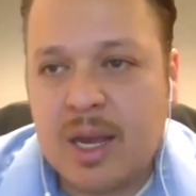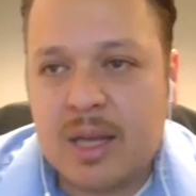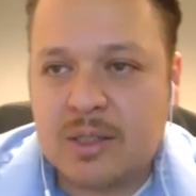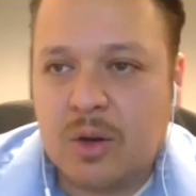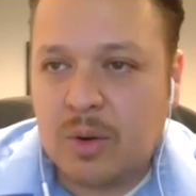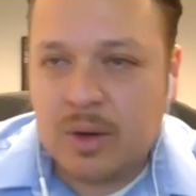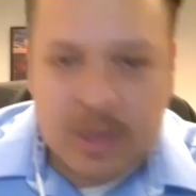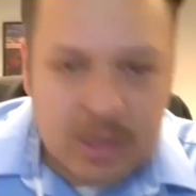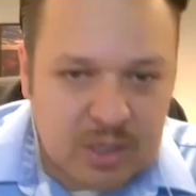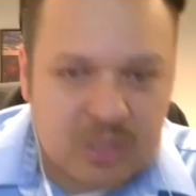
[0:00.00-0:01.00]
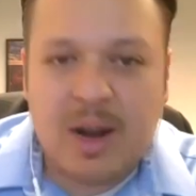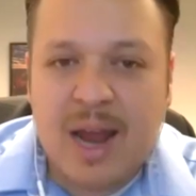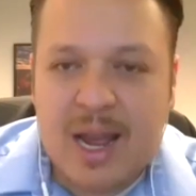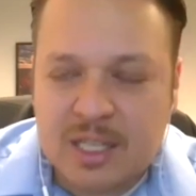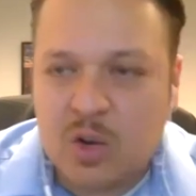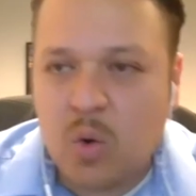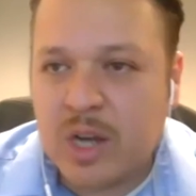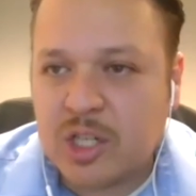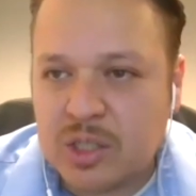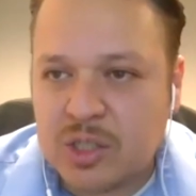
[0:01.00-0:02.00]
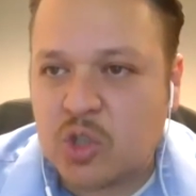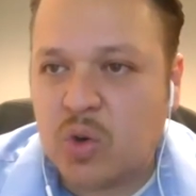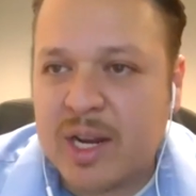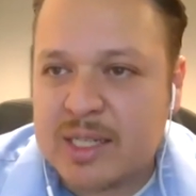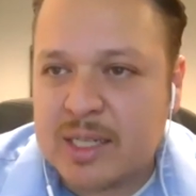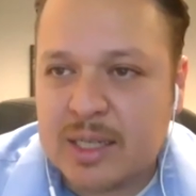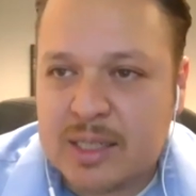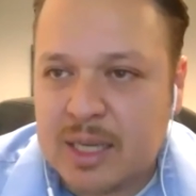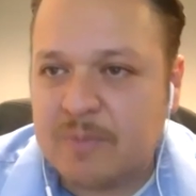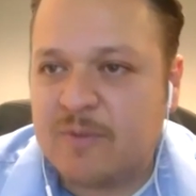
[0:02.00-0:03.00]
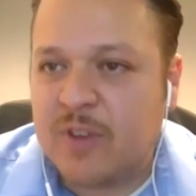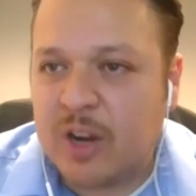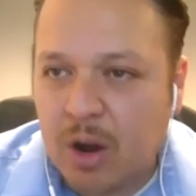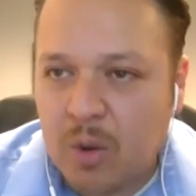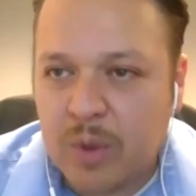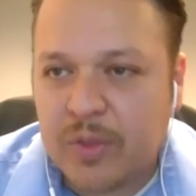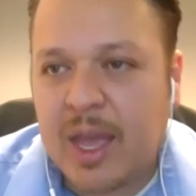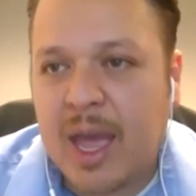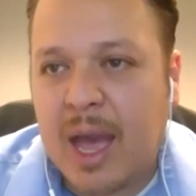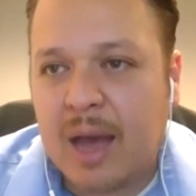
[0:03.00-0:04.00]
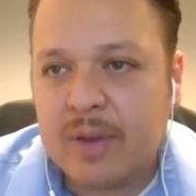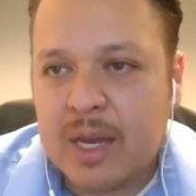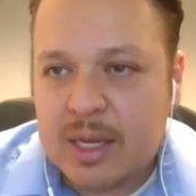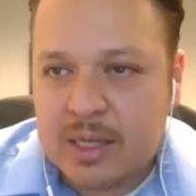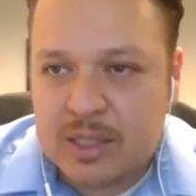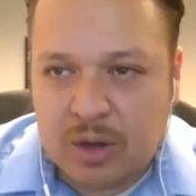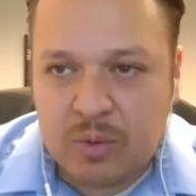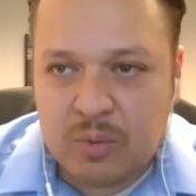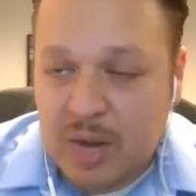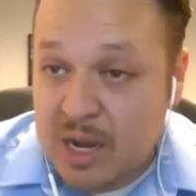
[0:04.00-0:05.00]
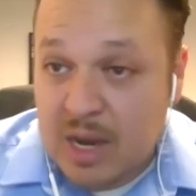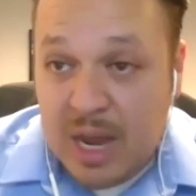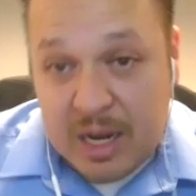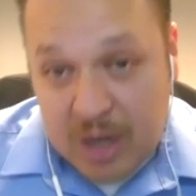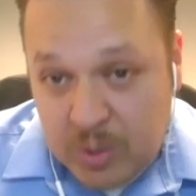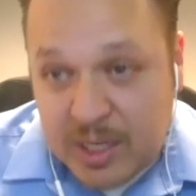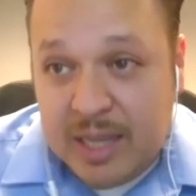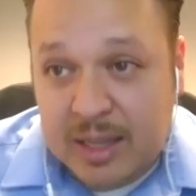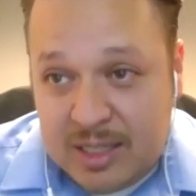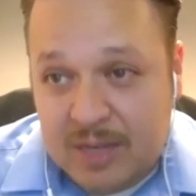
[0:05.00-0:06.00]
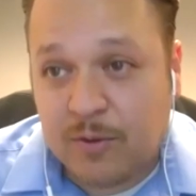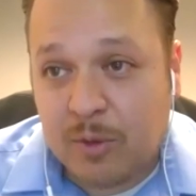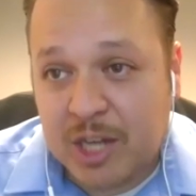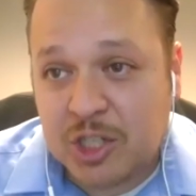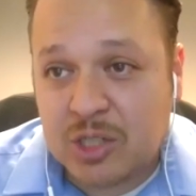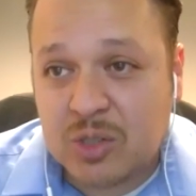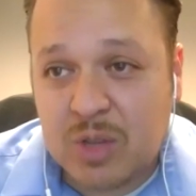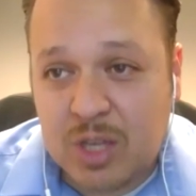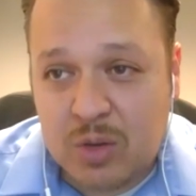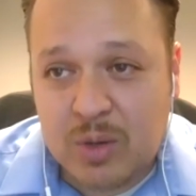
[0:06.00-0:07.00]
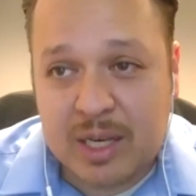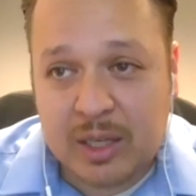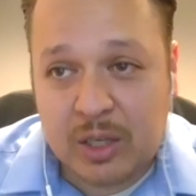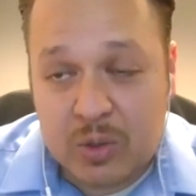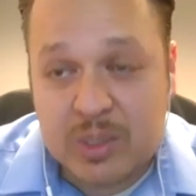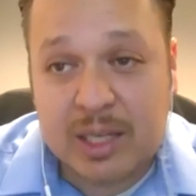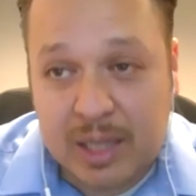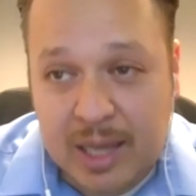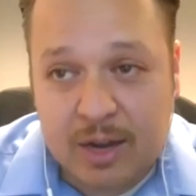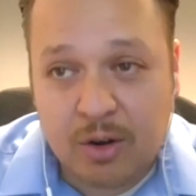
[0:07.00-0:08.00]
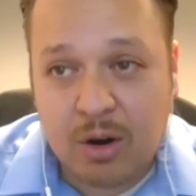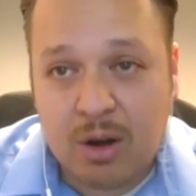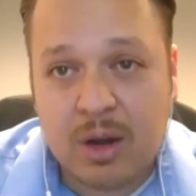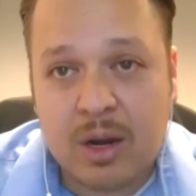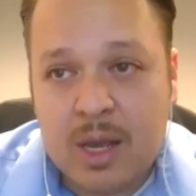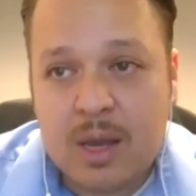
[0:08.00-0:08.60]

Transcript: And, and so you start asking questions to try to dig deep, figure out what they have, start and, and notate this information so that you can use it later on.